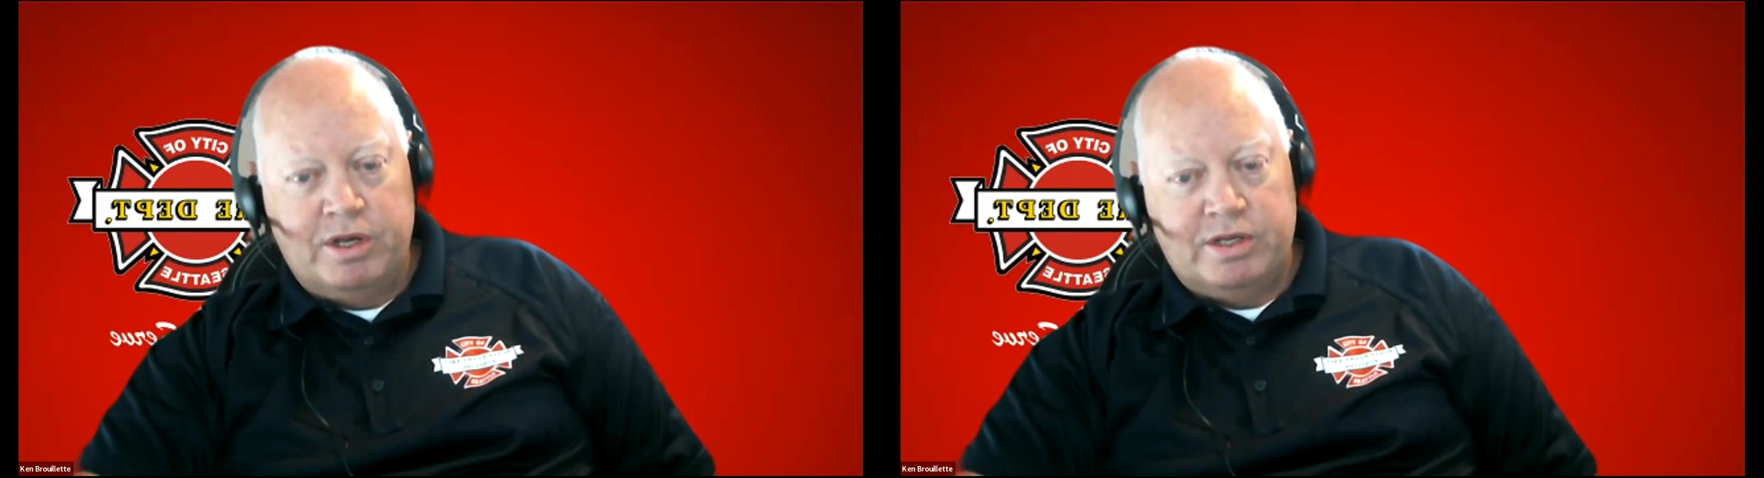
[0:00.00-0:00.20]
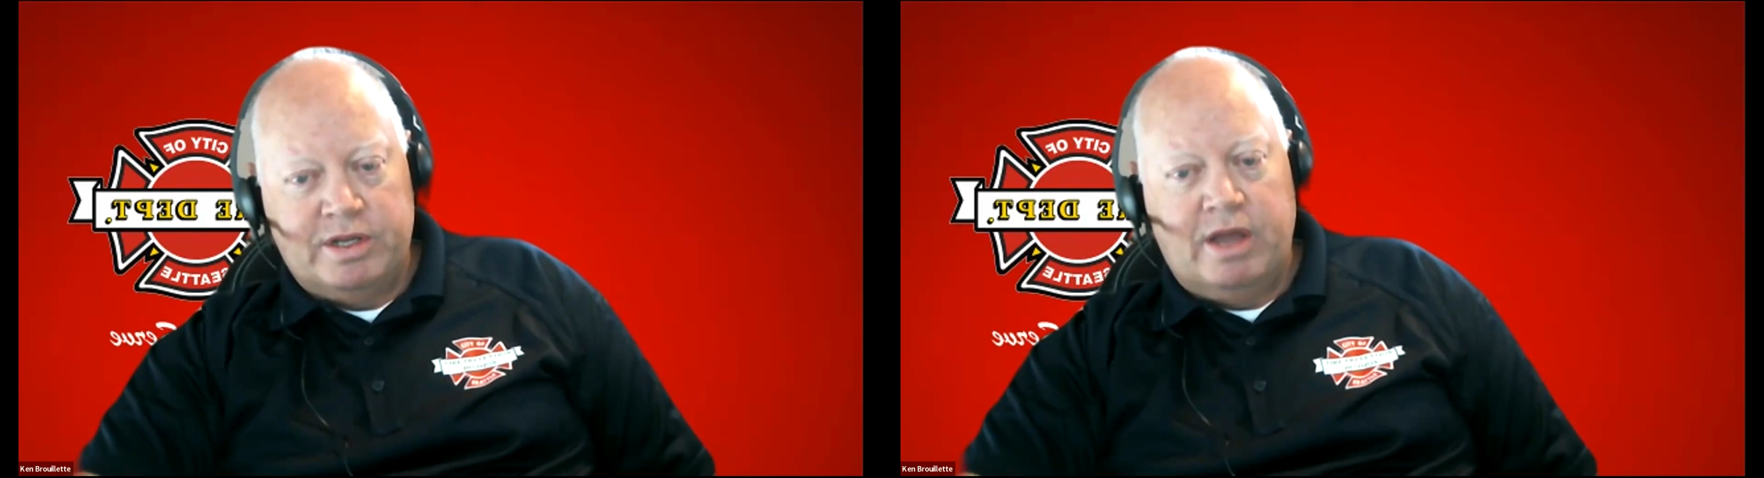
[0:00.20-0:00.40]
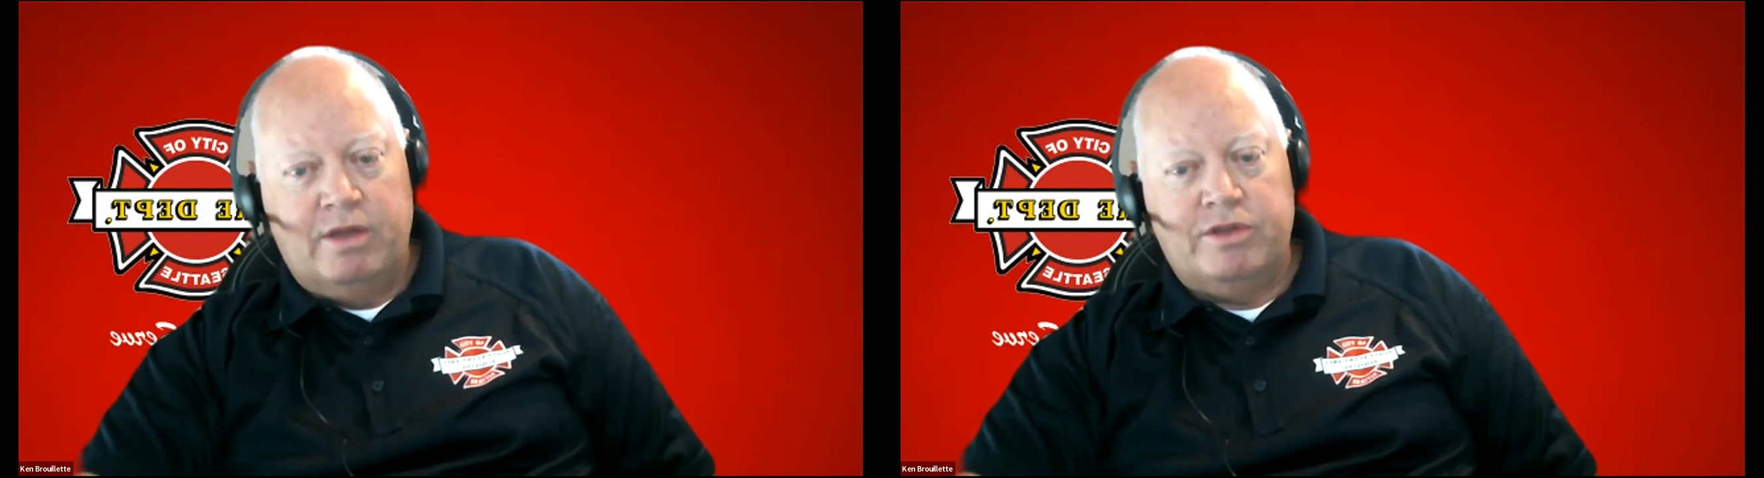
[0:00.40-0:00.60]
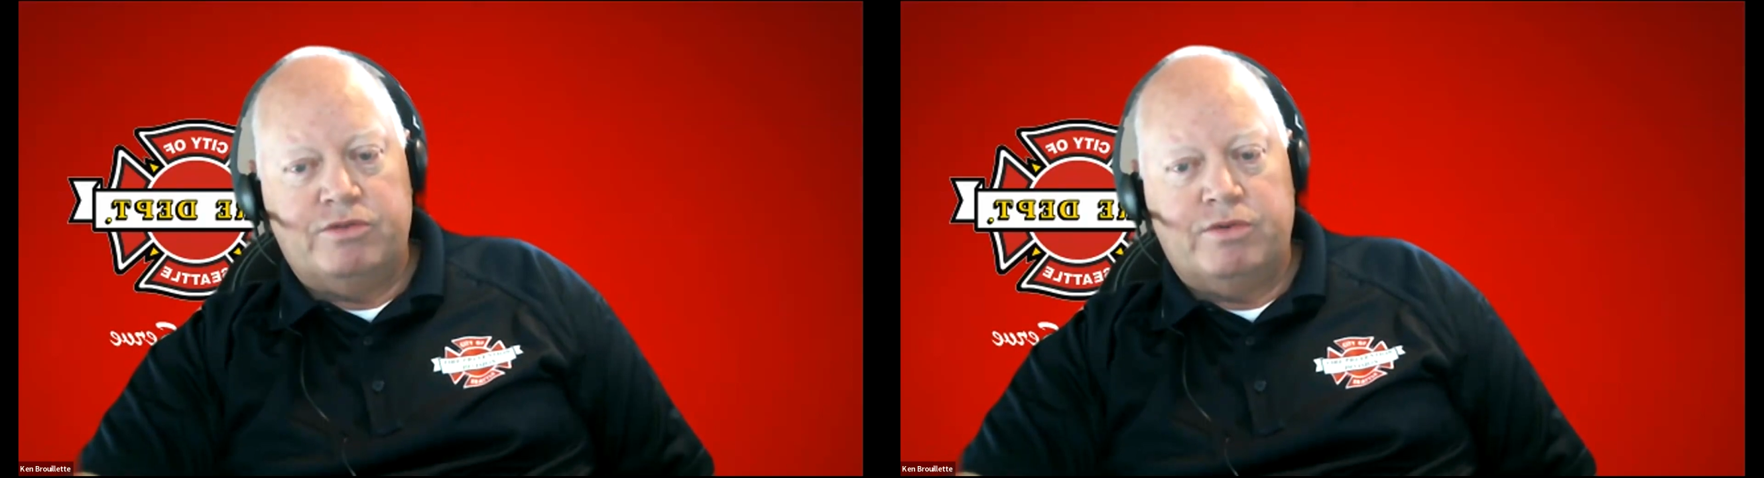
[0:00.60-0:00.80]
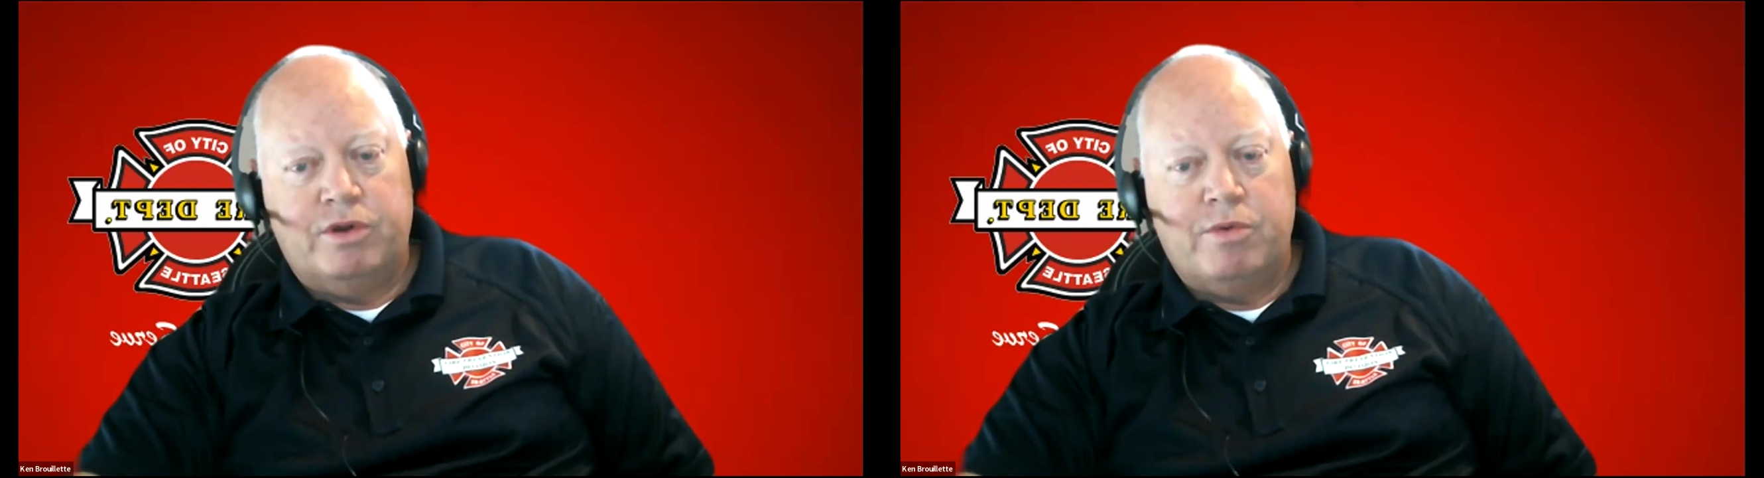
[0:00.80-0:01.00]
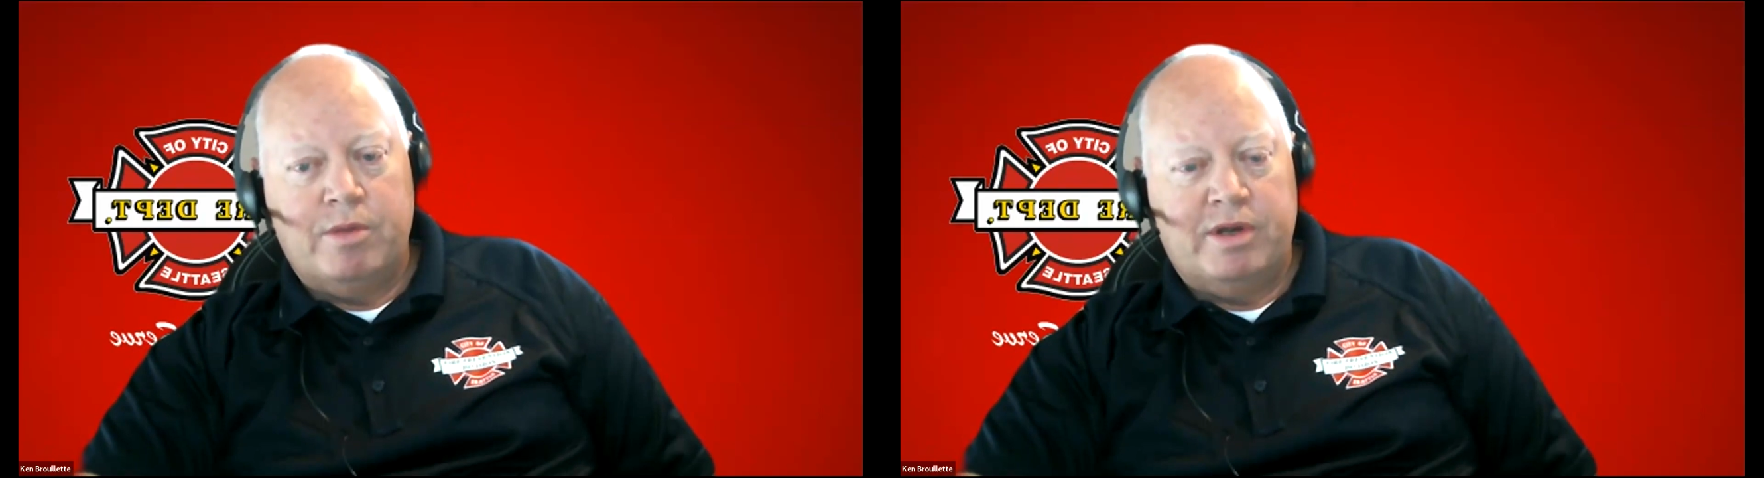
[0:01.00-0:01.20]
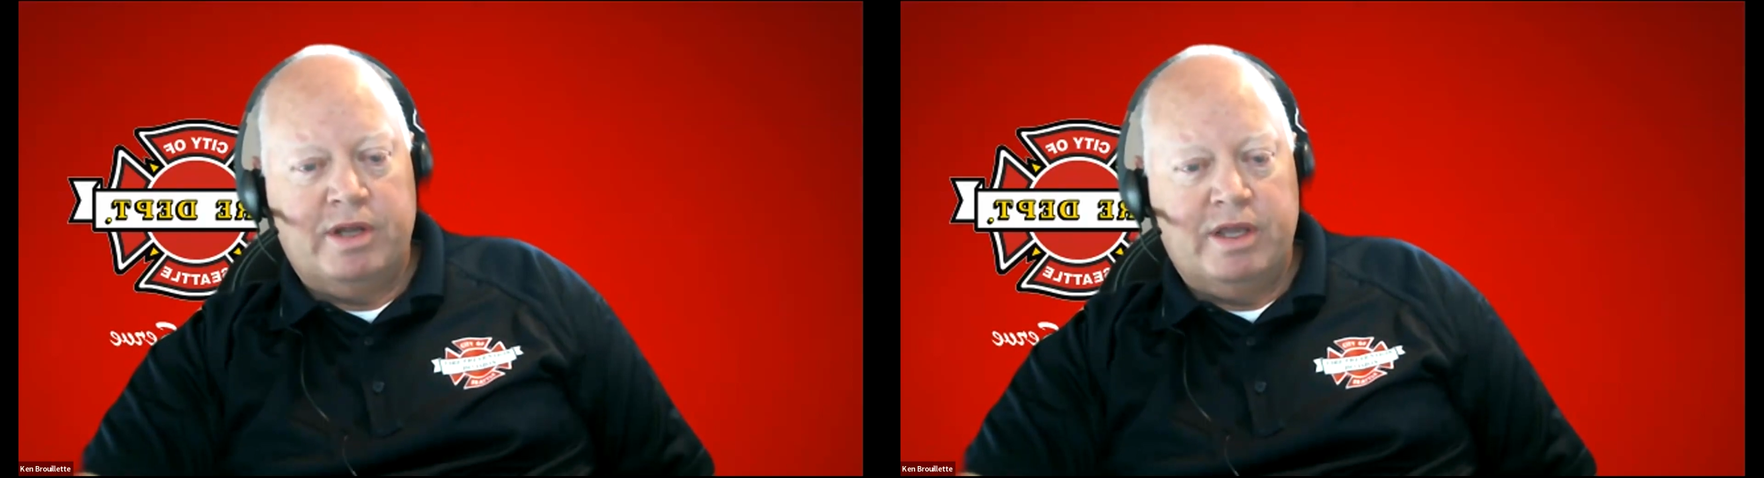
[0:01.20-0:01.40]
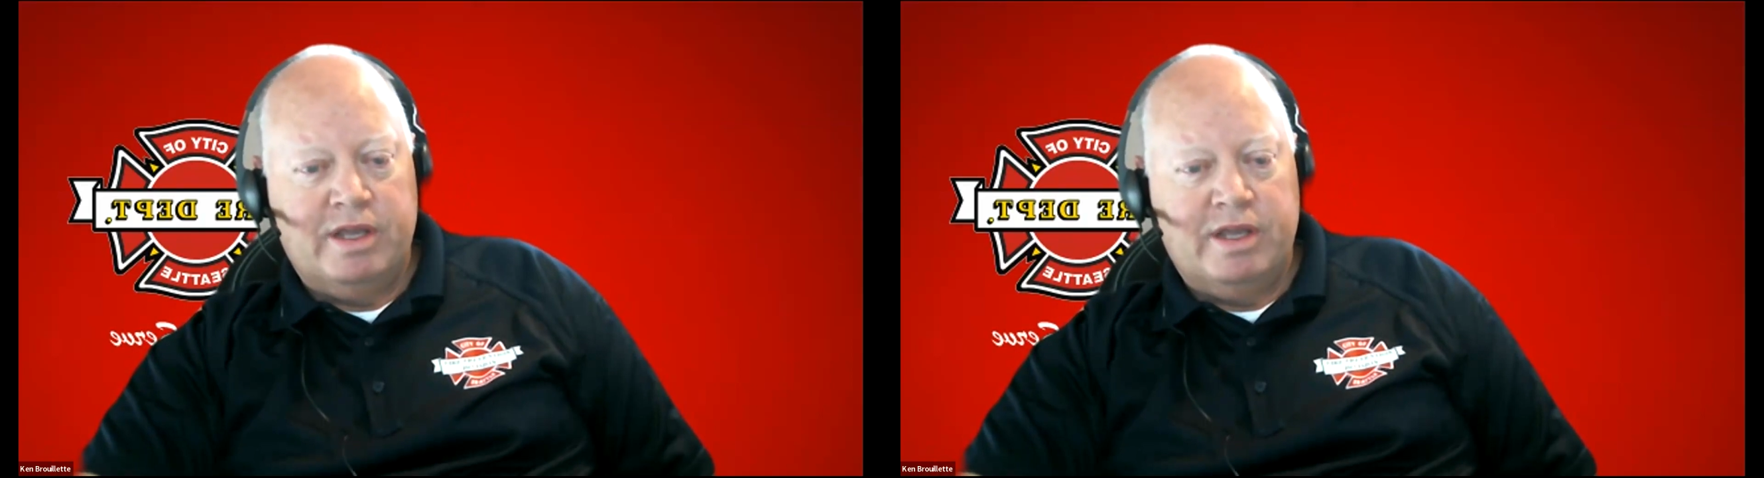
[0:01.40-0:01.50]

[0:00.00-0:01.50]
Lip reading: points out, this requirement